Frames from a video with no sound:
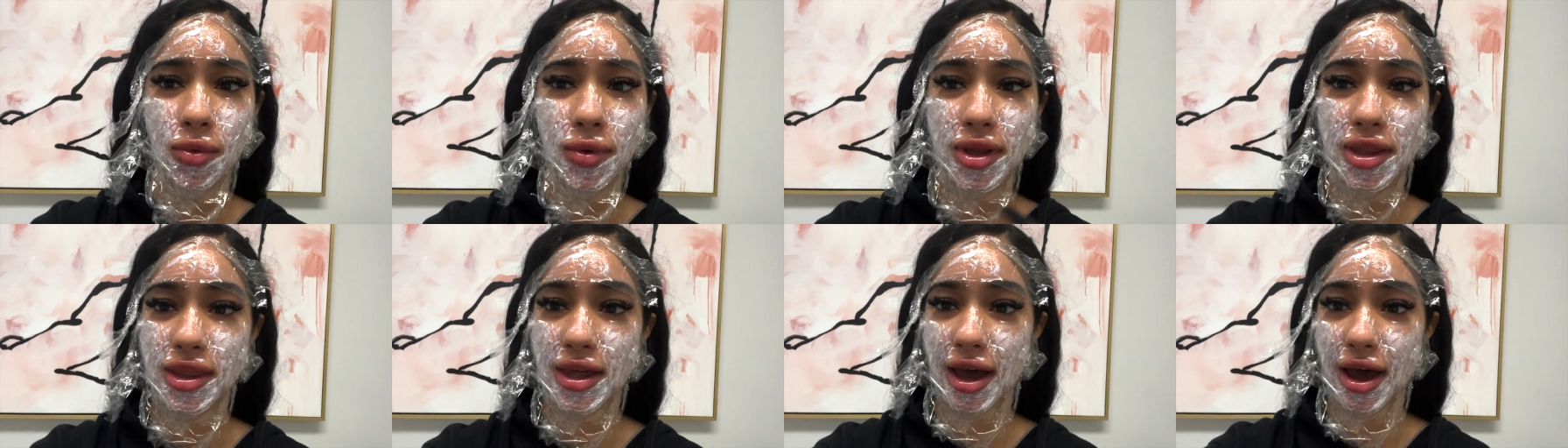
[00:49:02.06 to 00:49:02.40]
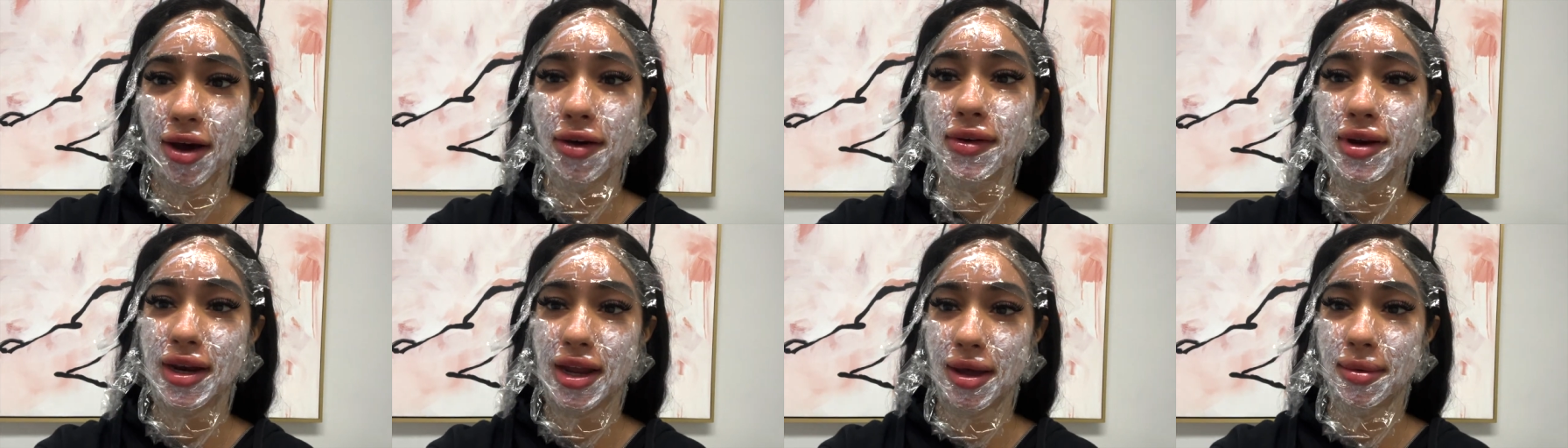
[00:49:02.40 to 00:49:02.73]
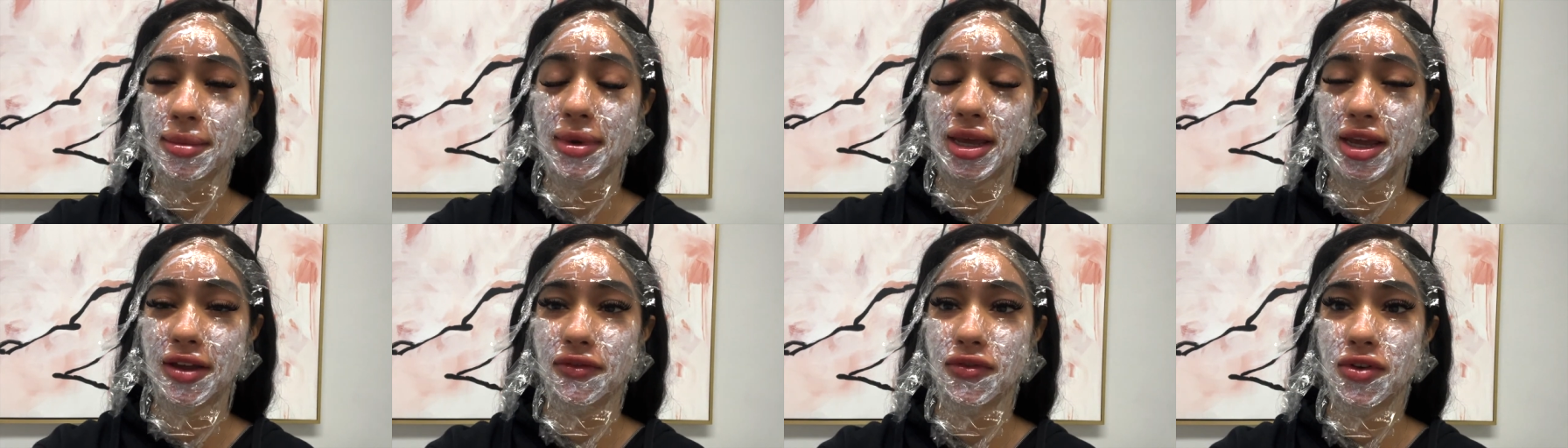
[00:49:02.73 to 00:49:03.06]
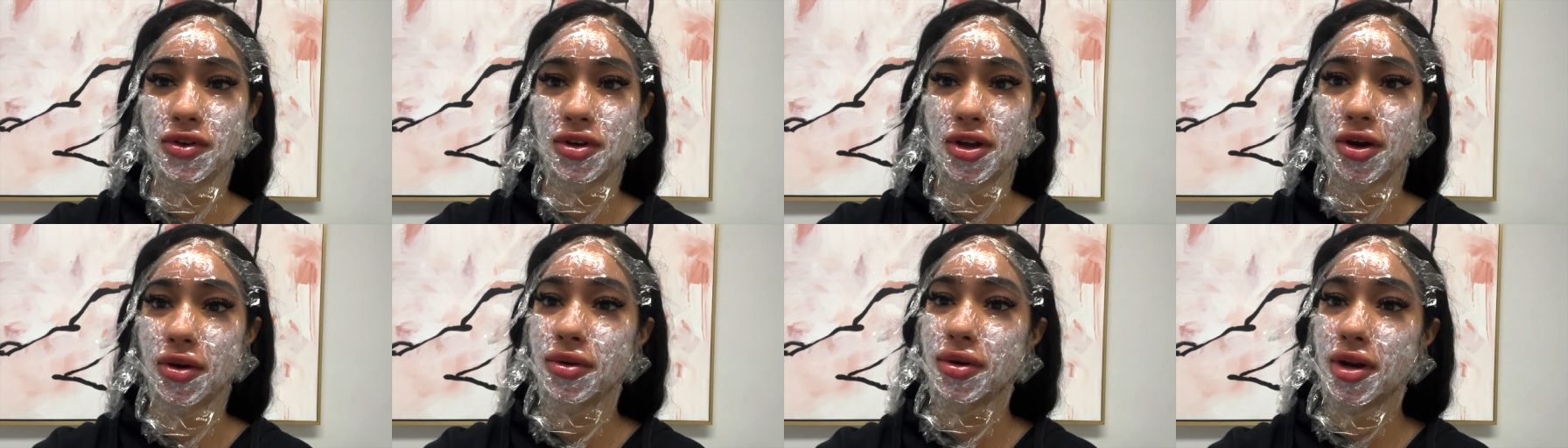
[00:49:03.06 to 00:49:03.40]
without numbing if you
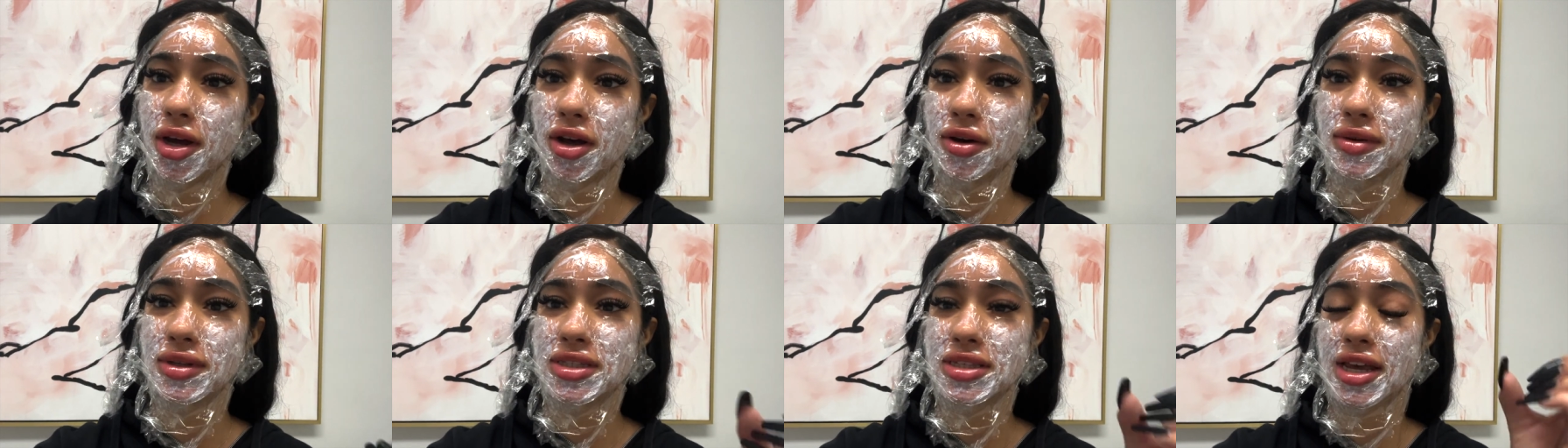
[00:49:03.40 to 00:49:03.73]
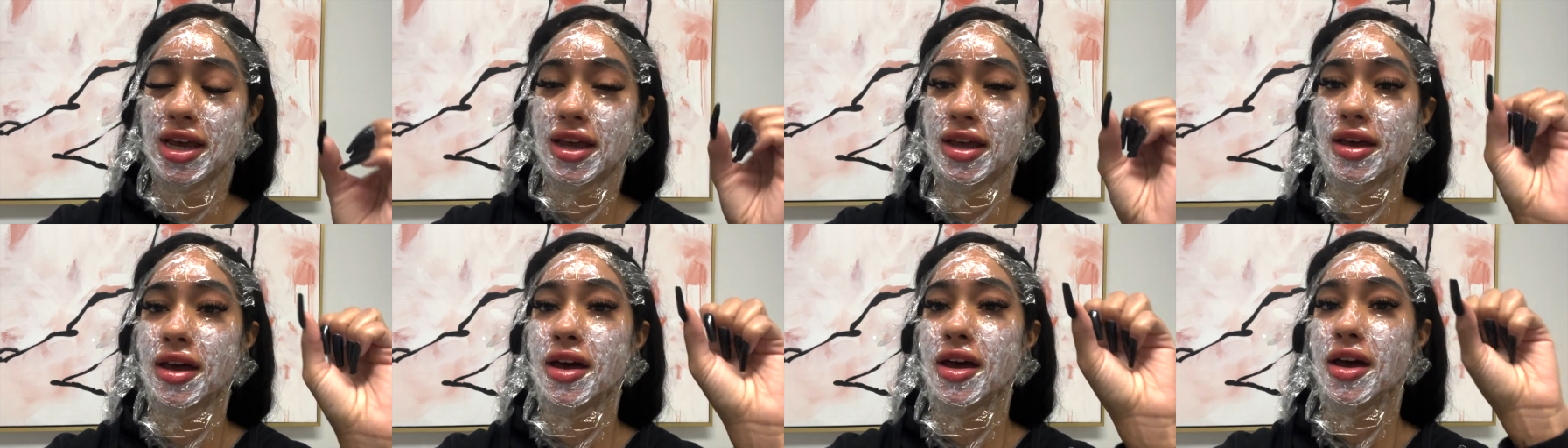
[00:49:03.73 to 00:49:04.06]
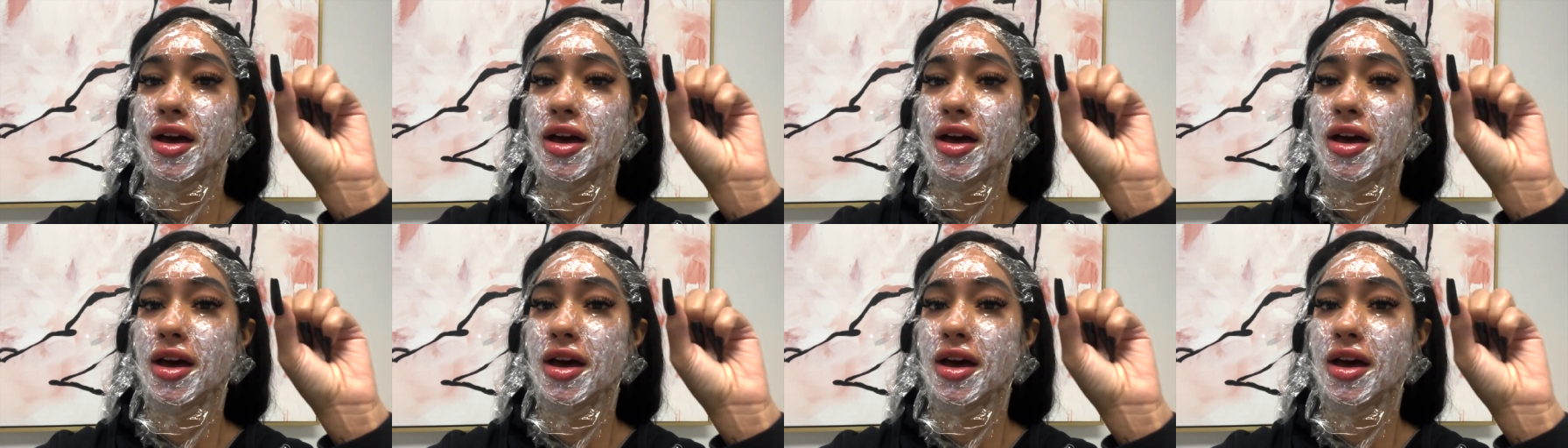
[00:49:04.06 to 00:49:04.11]
don't know it's like